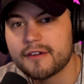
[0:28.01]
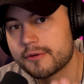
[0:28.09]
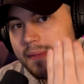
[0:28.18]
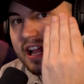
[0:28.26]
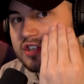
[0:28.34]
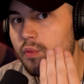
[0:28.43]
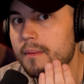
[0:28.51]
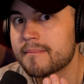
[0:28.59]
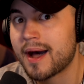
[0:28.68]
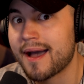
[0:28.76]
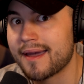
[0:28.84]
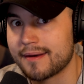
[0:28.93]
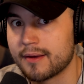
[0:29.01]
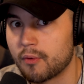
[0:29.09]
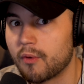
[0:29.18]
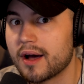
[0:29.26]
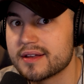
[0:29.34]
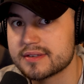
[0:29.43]
imagine what mine
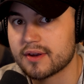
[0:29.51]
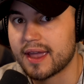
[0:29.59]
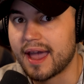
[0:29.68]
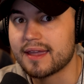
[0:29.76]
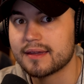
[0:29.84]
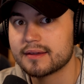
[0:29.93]
was, okay?